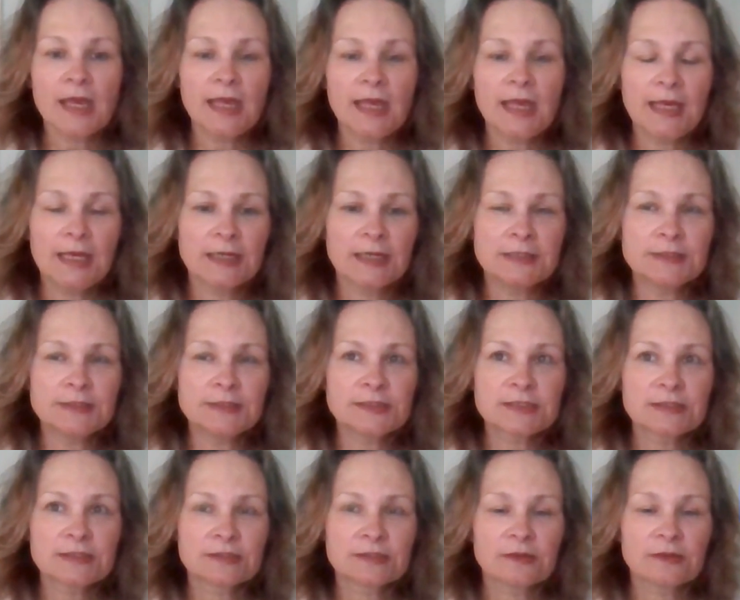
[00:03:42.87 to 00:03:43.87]
and
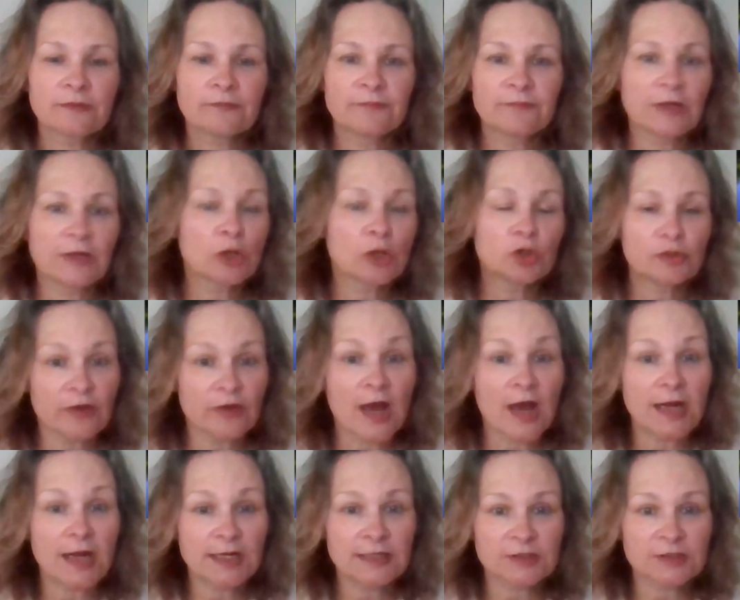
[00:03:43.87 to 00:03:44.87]
Feel Good
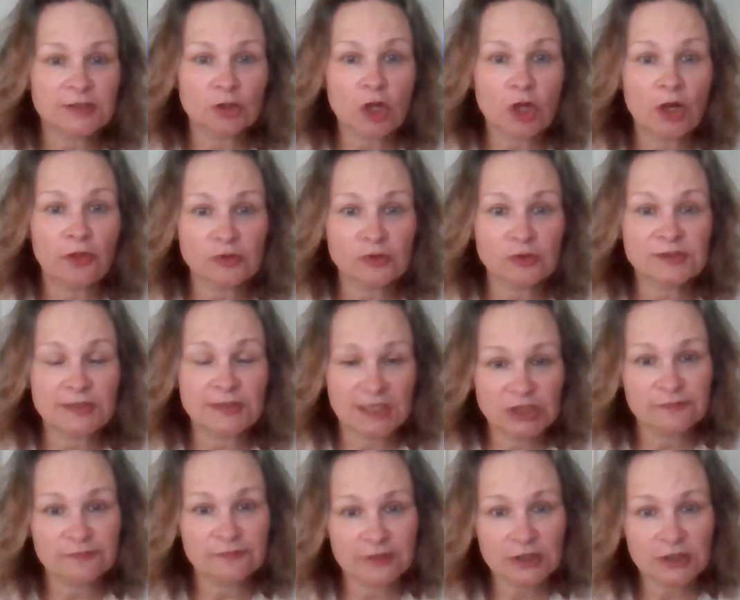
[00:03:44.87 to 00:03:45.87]
Fridays, a lot of those
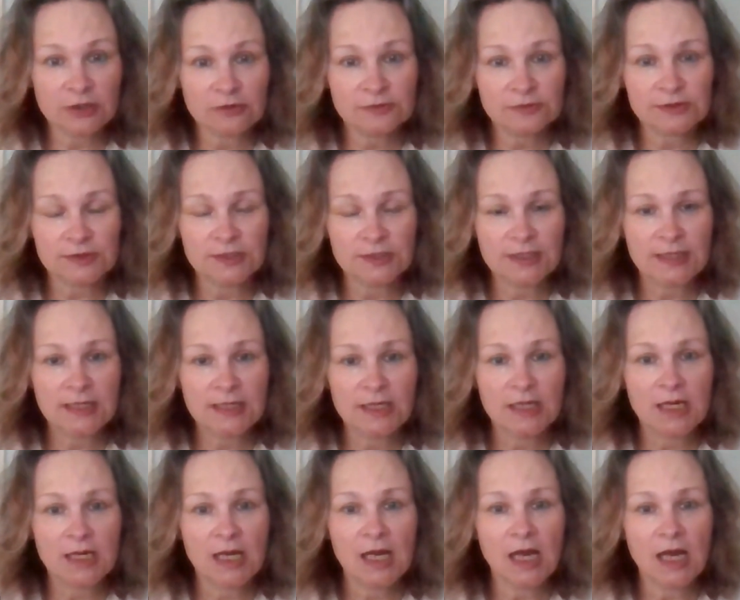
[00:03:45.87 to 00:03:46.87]
nature videos,
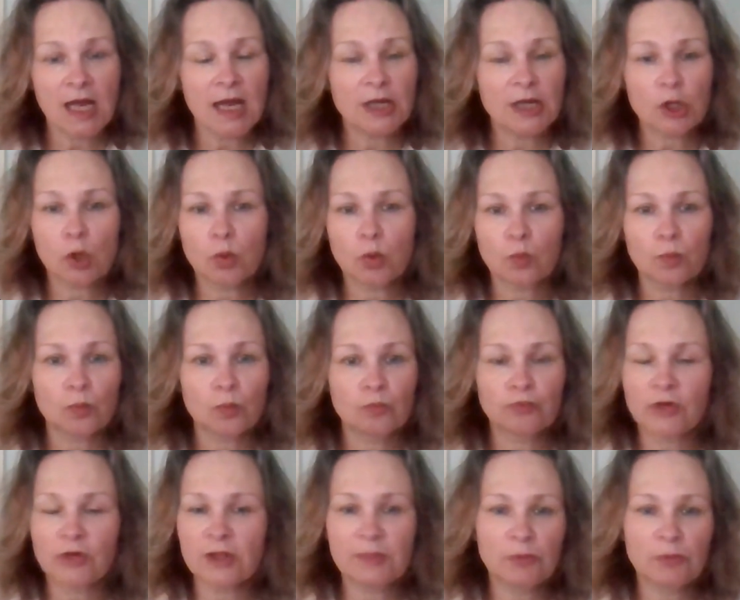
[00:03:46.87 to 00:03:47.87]
I don't
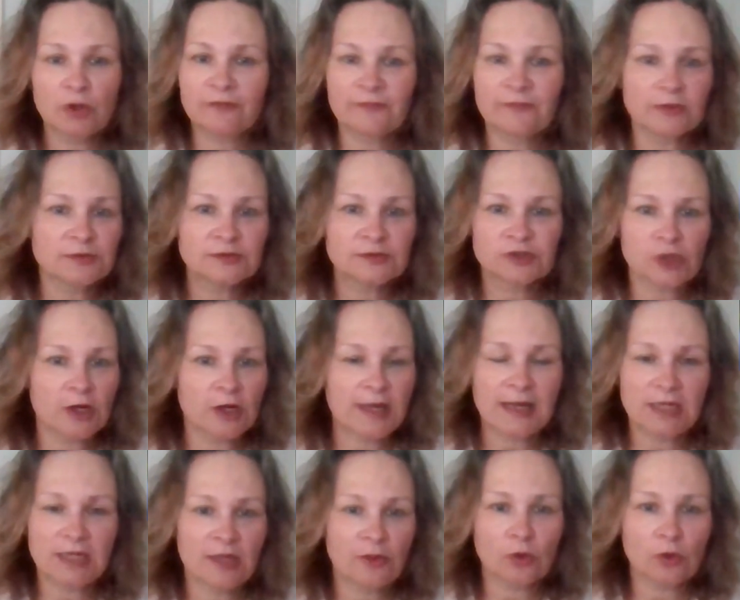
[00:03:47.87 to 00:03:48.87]
really put filters on
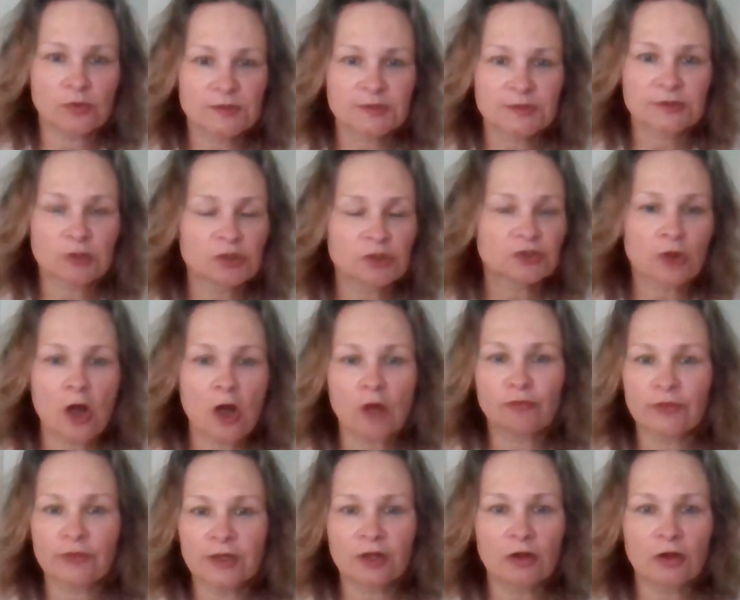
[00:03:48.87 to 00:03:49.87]
any of those. Those are all
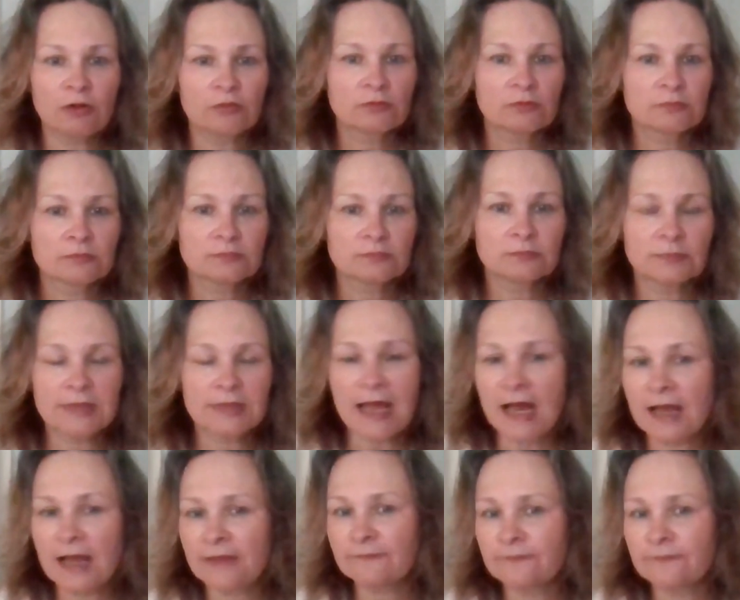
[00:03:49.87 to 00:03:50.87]
real,
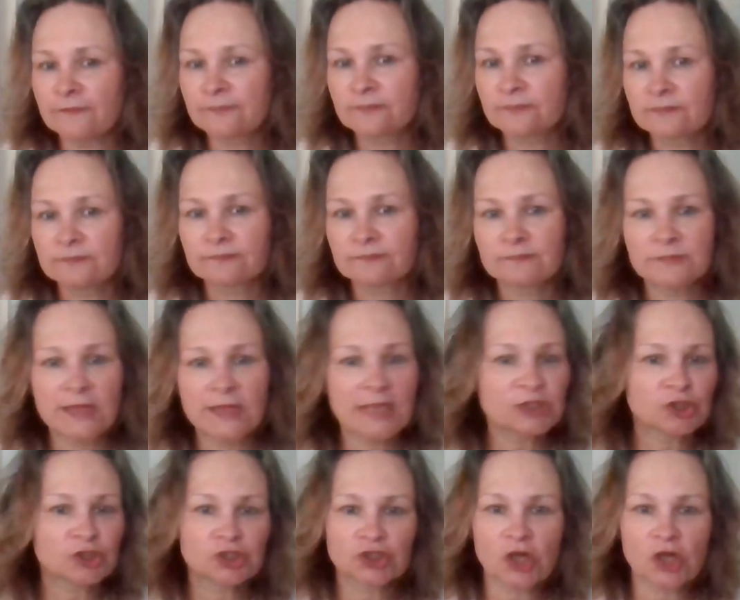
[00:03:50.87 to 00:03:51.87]
live
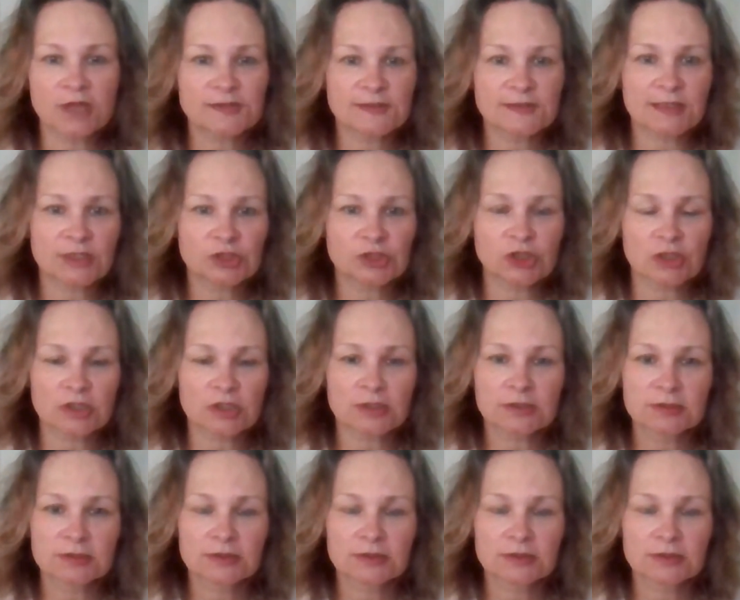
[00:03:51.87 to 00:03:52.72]
nature shots that I took.